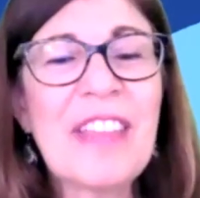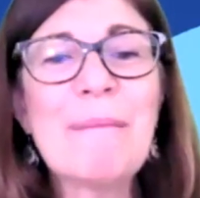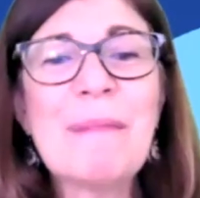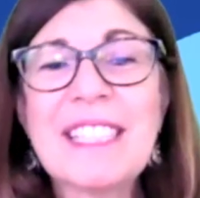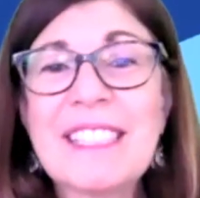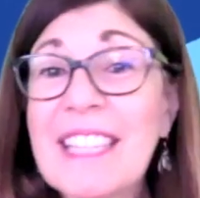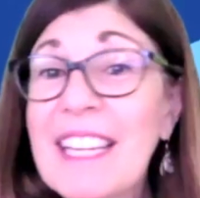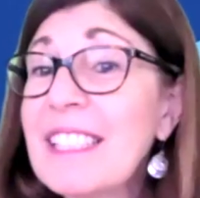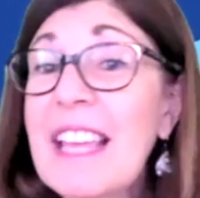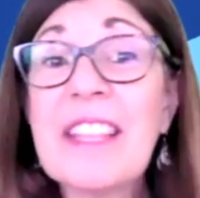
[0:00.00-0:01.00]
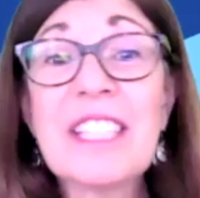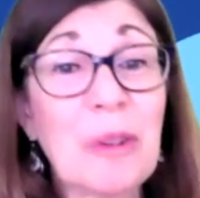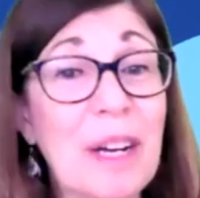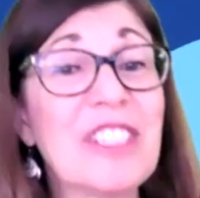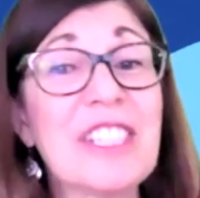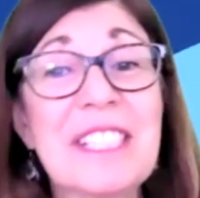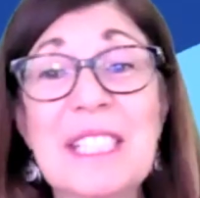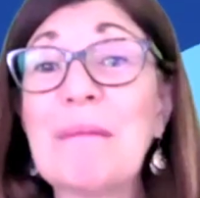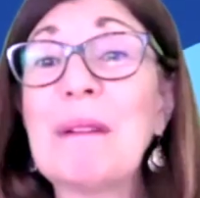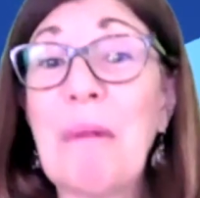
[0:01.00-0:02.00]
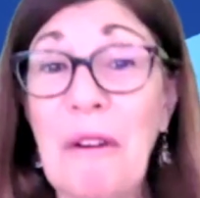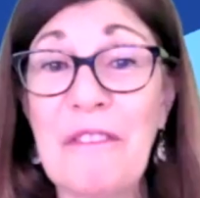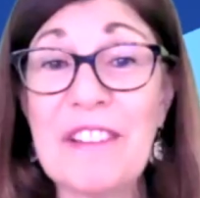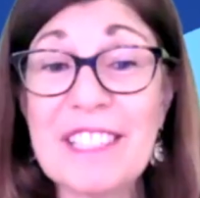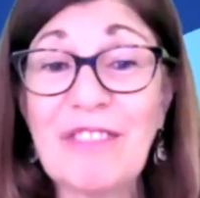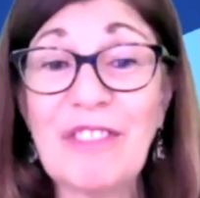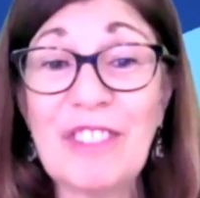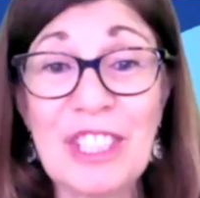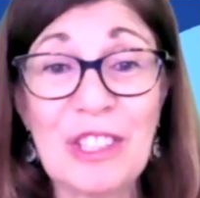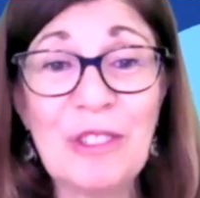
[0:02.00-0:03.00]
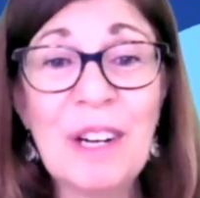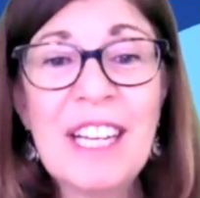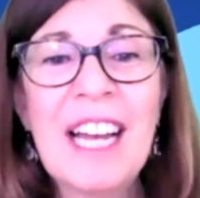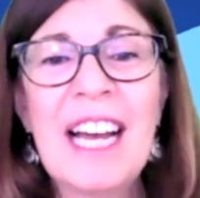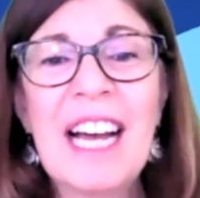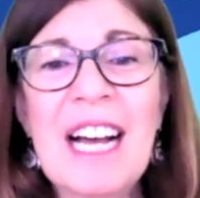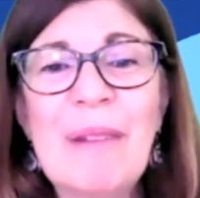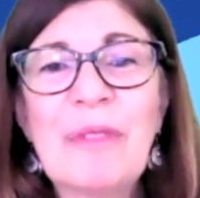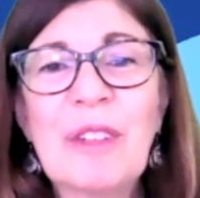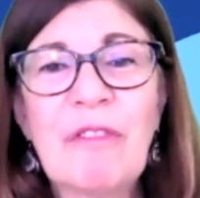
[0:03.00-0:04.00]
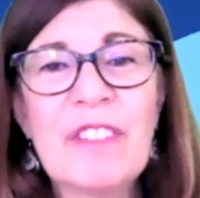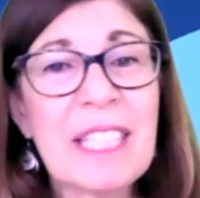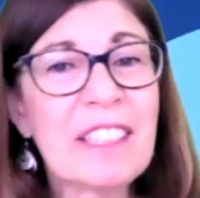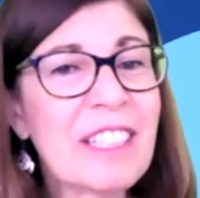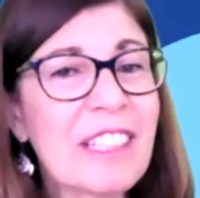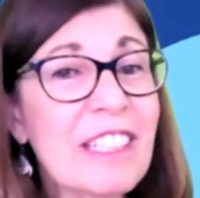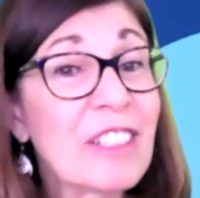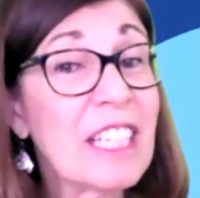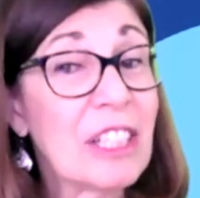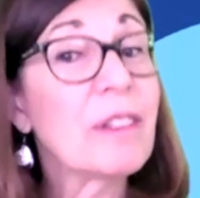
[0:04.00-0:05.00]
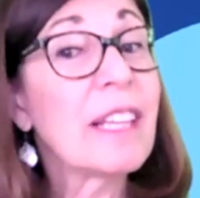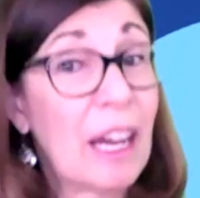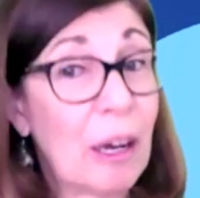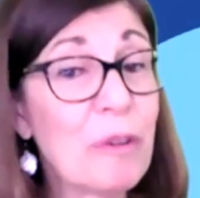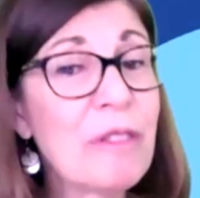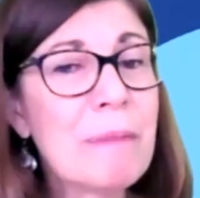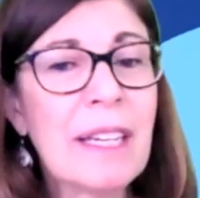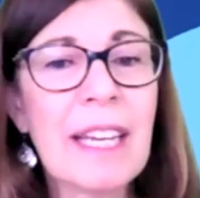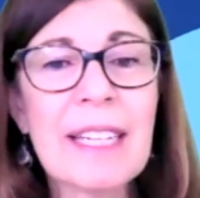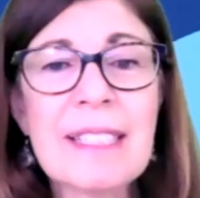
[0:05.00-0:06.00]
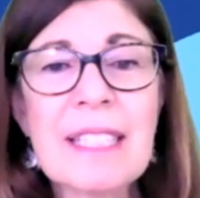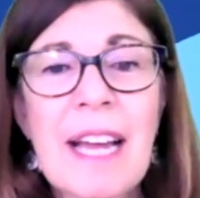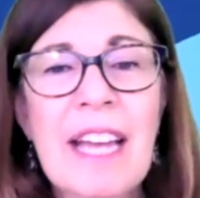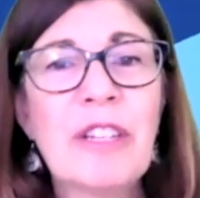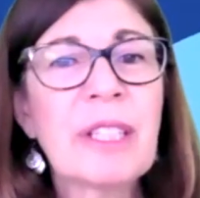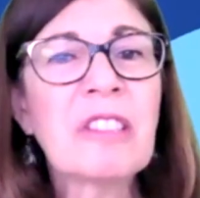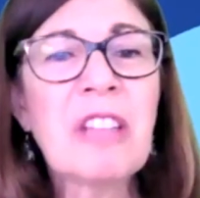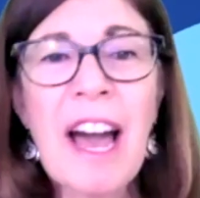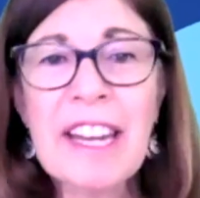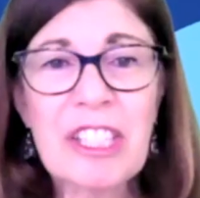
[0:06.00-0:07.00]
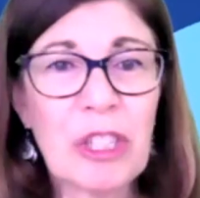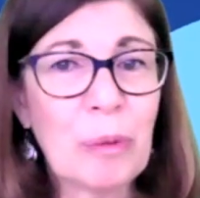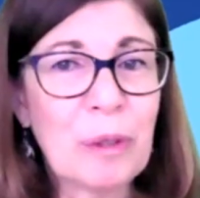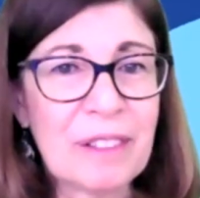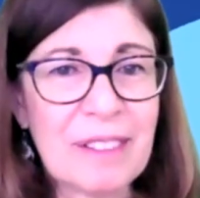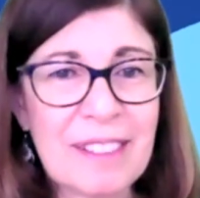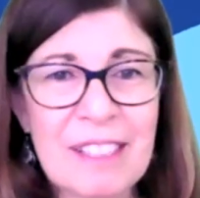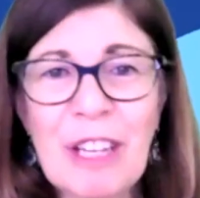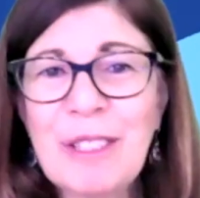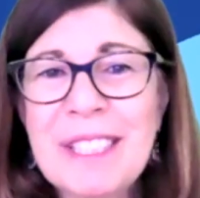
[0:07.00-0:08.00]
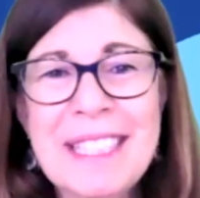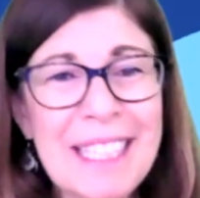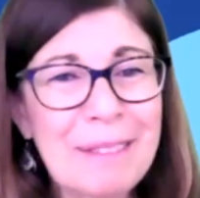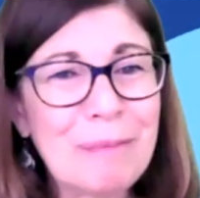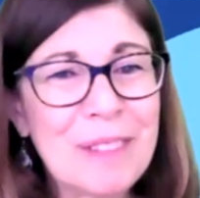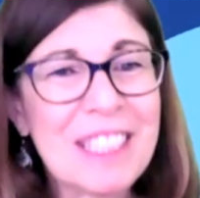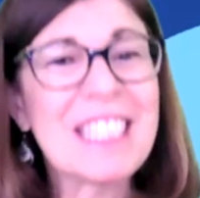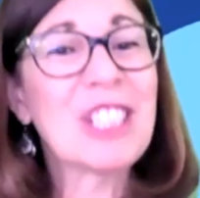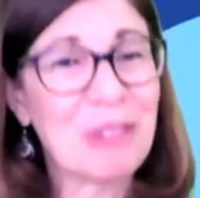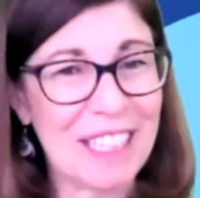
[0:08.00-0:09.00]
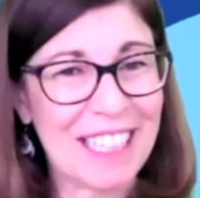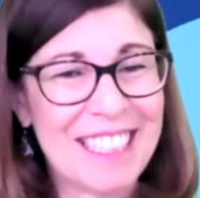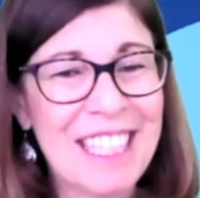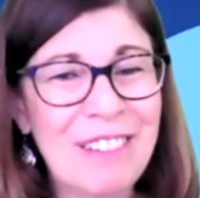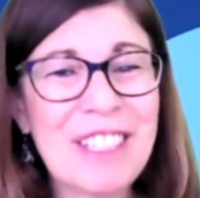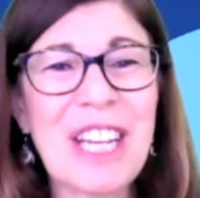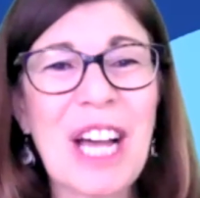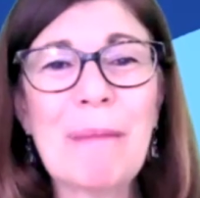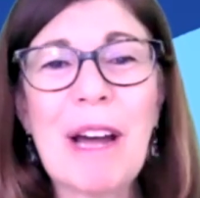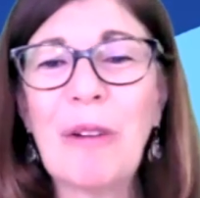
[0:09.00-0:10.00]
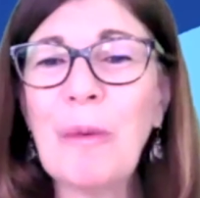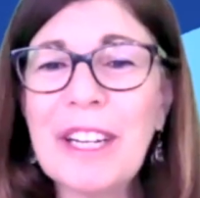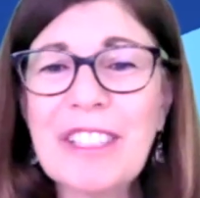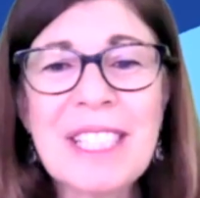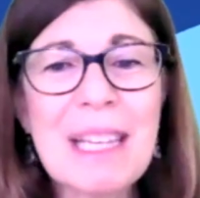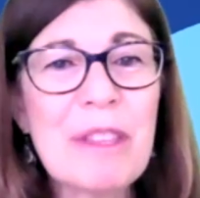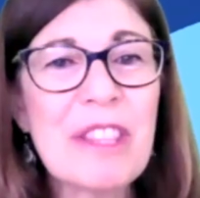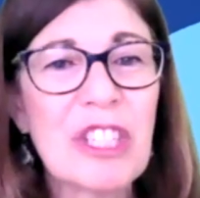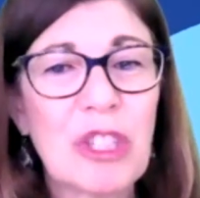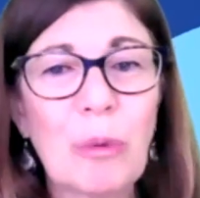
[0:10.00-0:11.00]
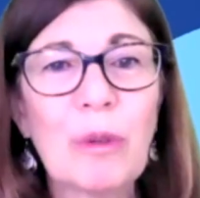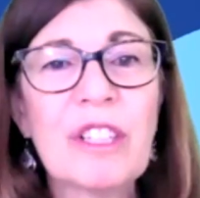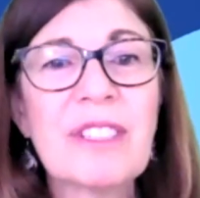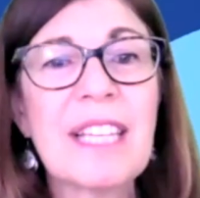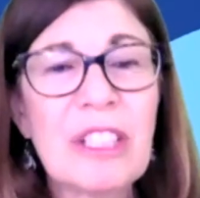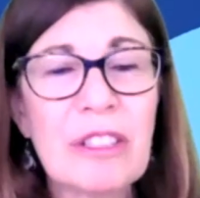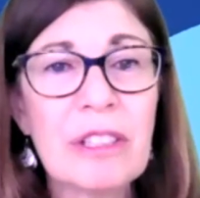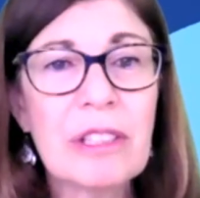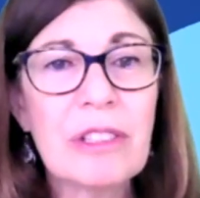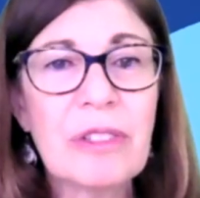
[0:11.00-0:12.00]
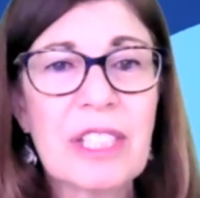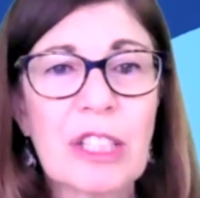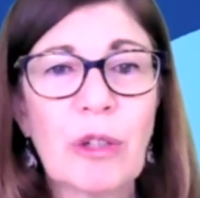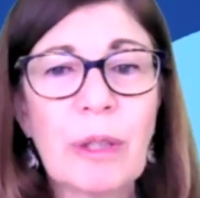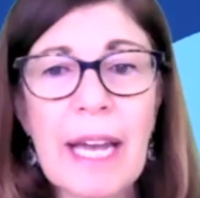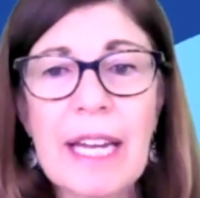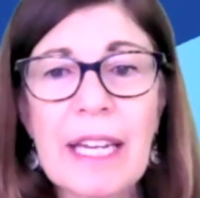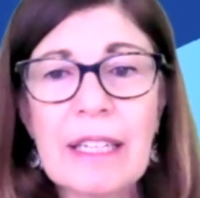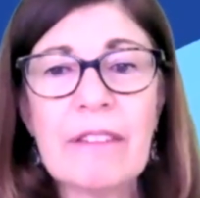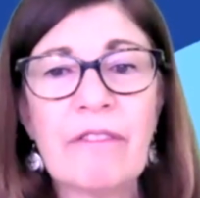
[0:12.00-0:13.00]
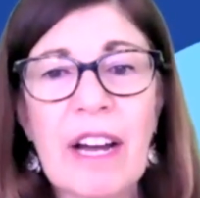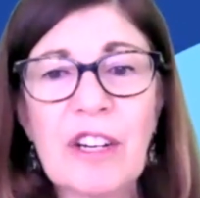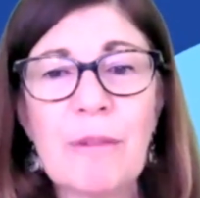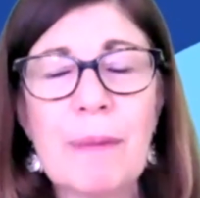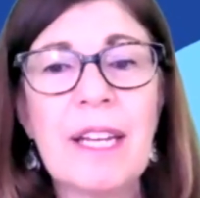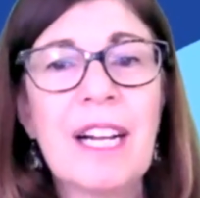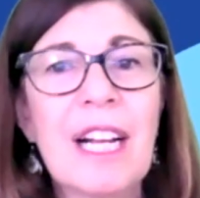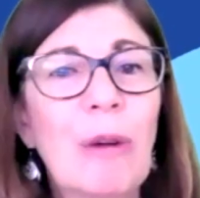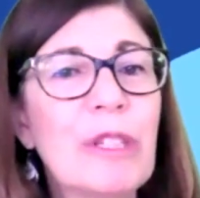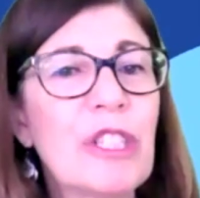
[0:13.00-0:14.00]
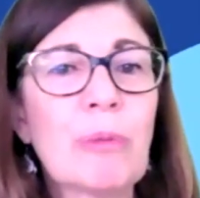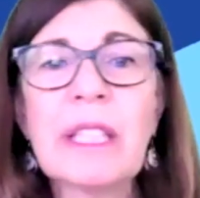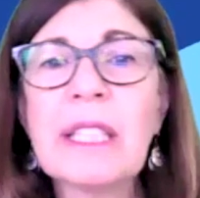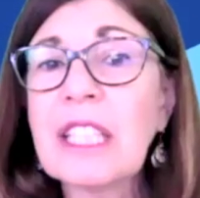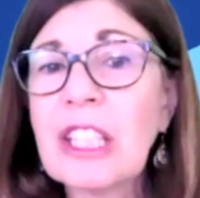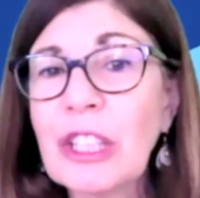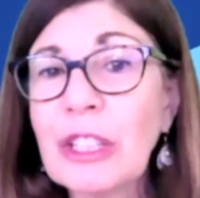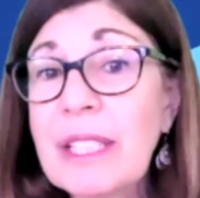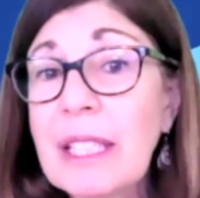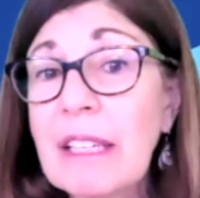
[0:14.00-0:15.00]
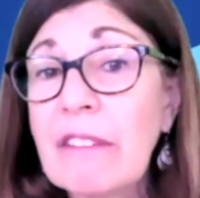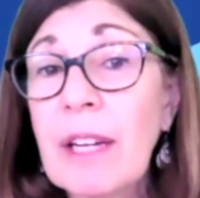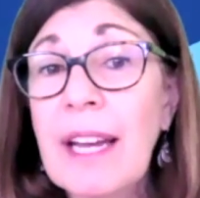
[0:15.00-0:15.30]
that makes sense. And this question is going to be perfect for you. Facilitators like you that help with meetings use a lot of tools, those tips and tricks that we talk about. What are some of the tools that you use to create an environment which is really inclusive,